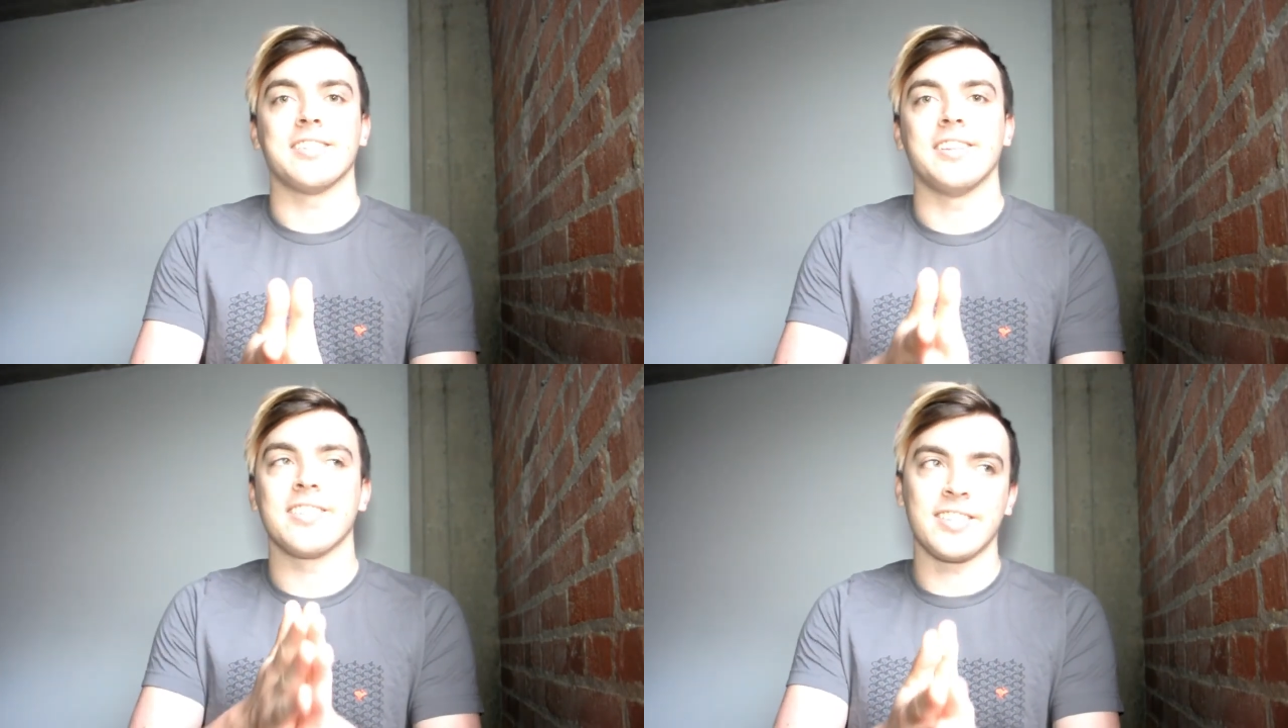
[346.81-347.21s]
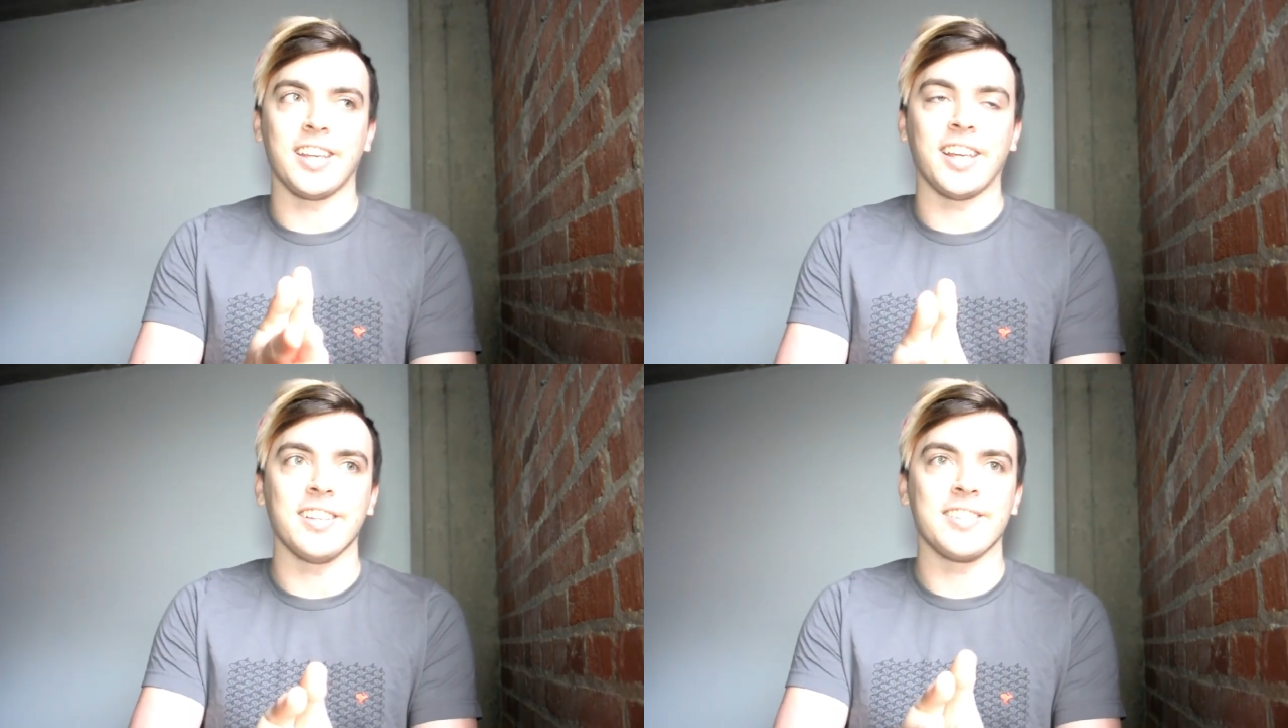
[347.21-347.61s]
This
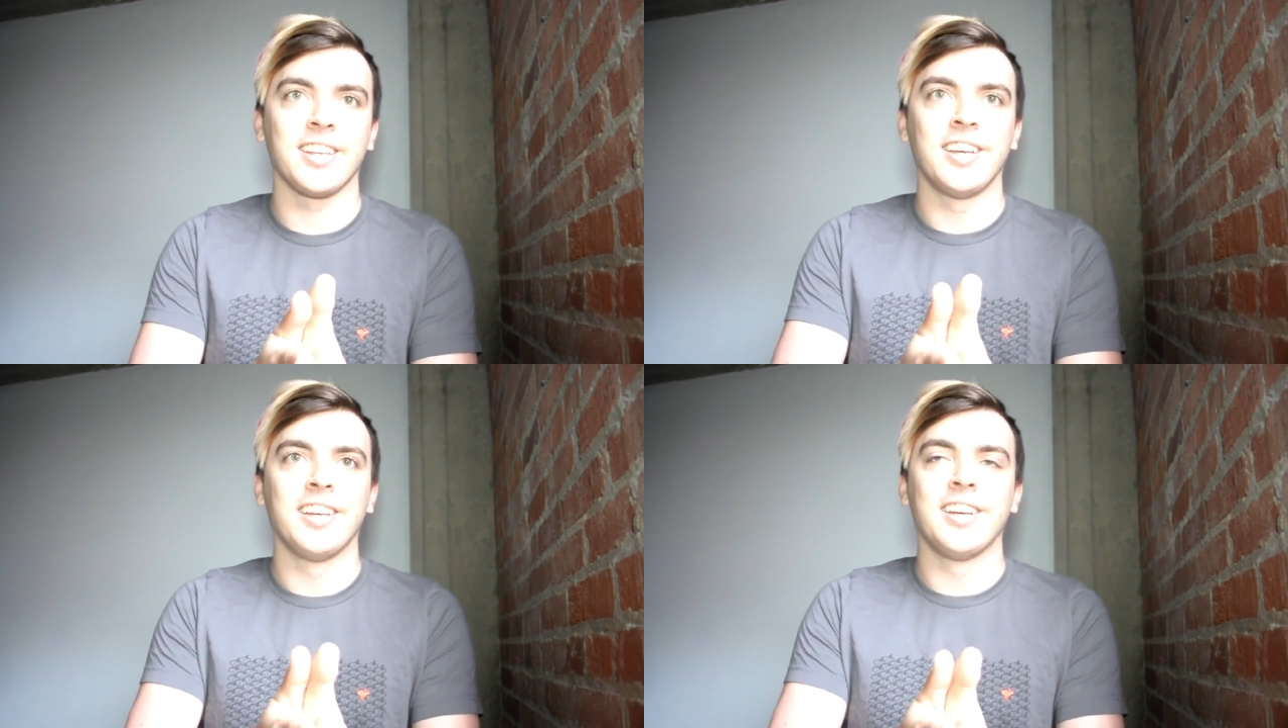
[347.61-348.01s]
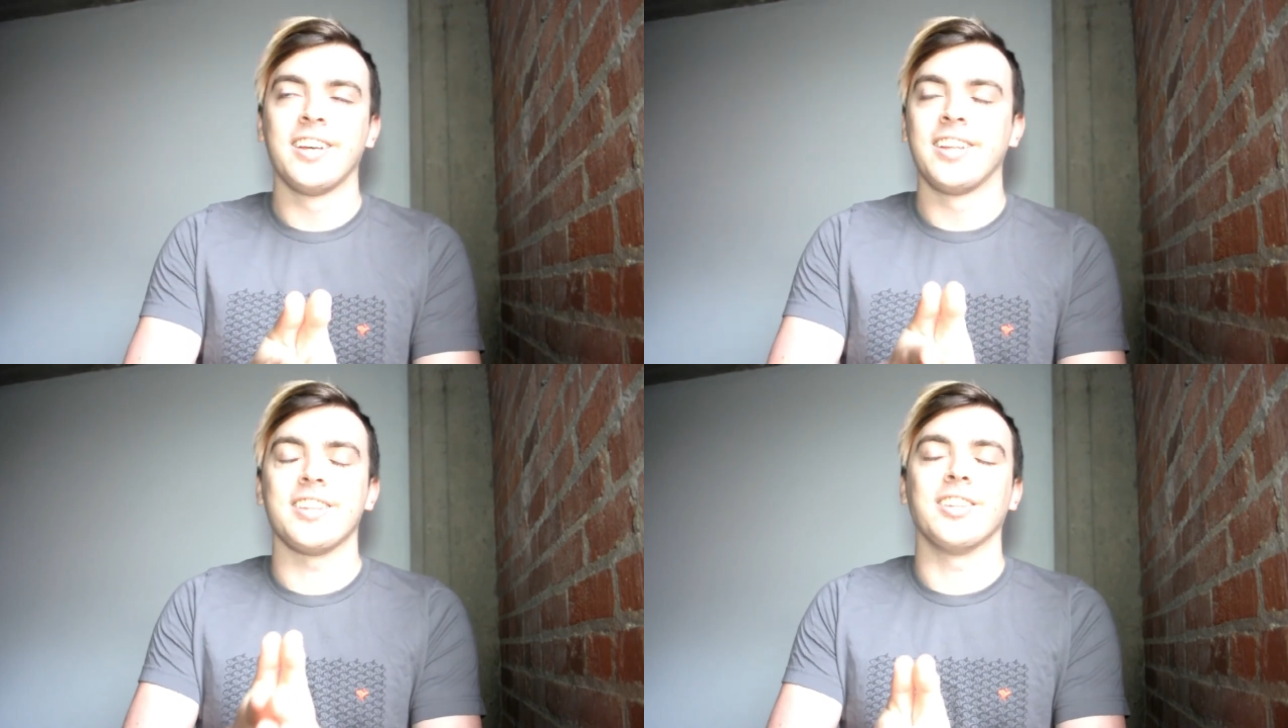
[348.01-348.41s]
is
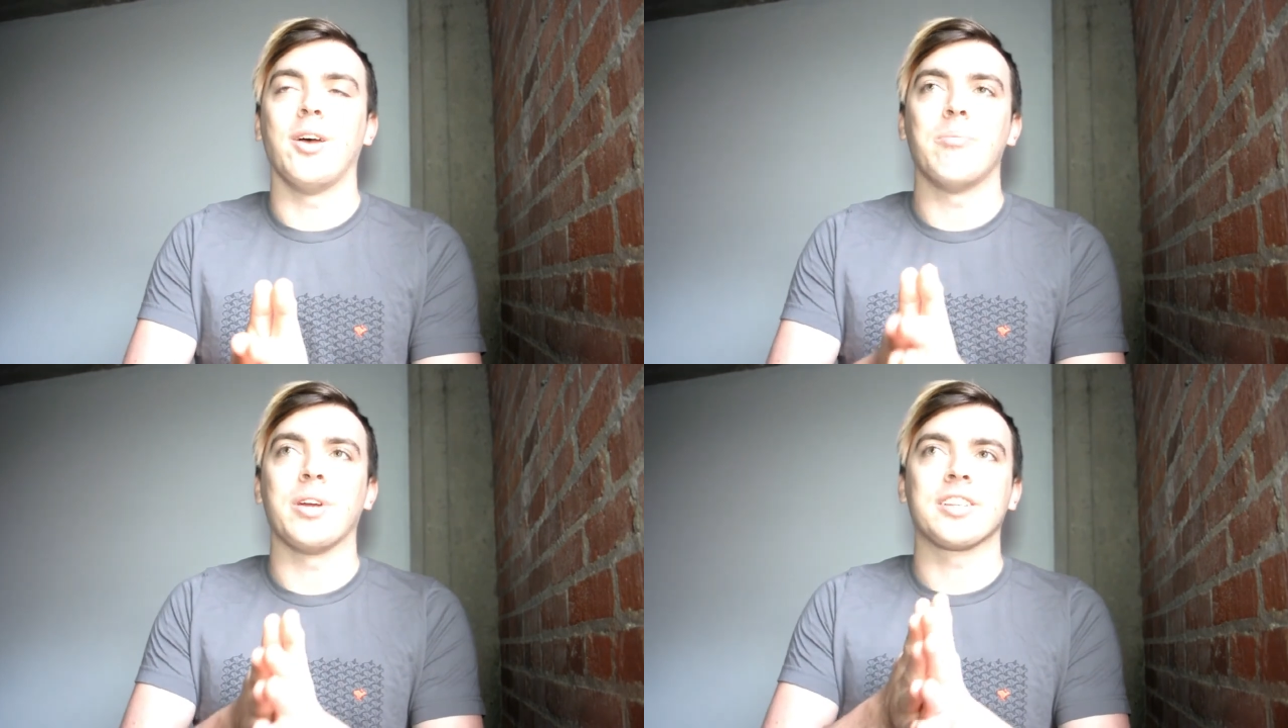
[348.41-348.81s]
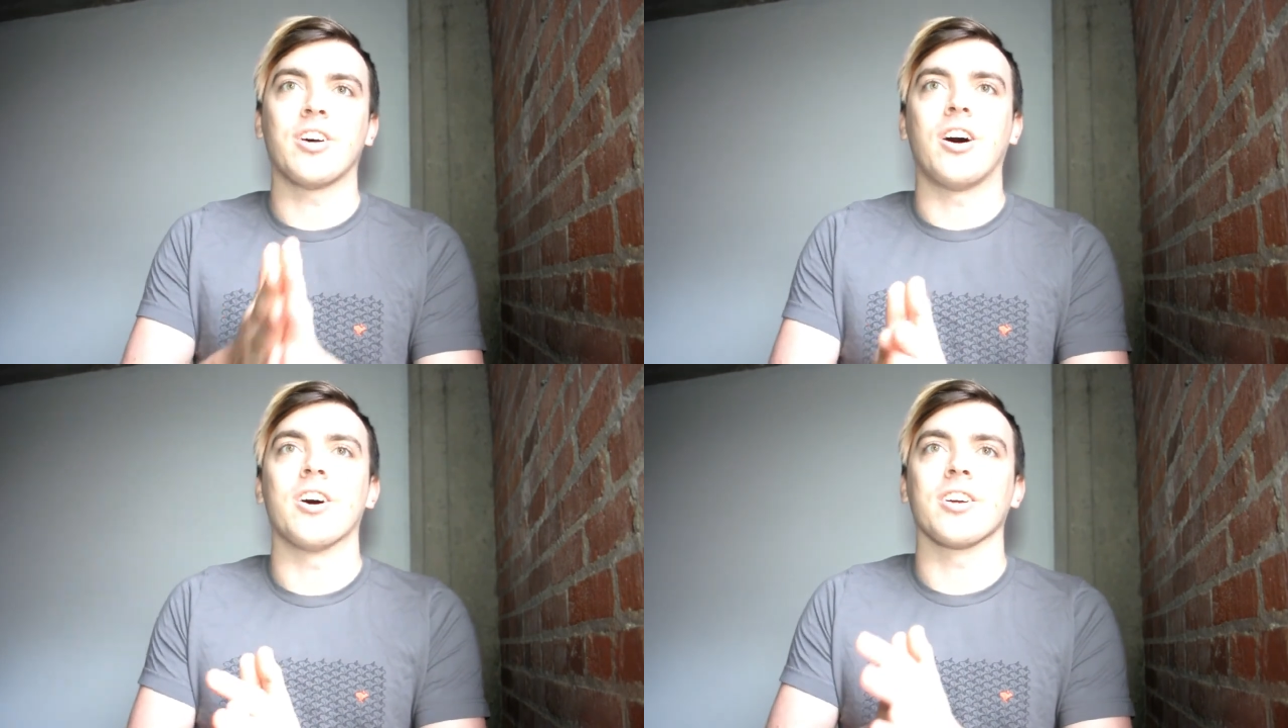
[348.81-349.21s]
the Olympics
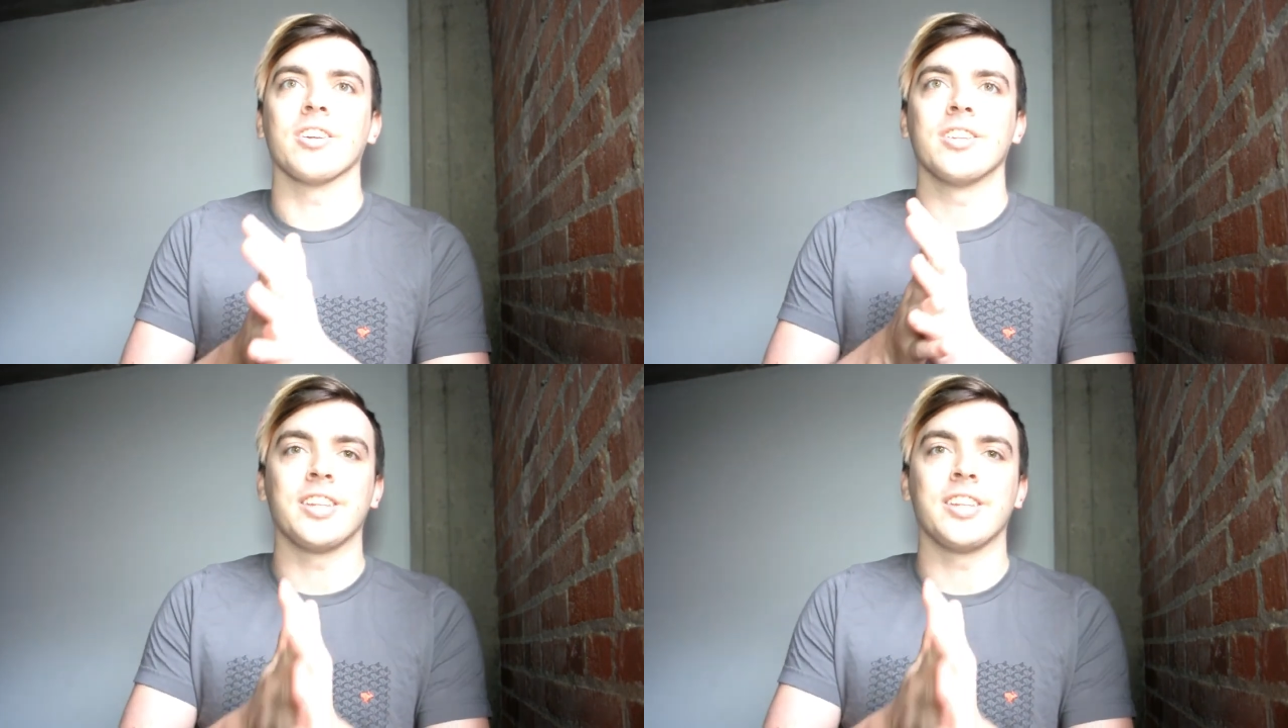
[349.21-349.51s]
are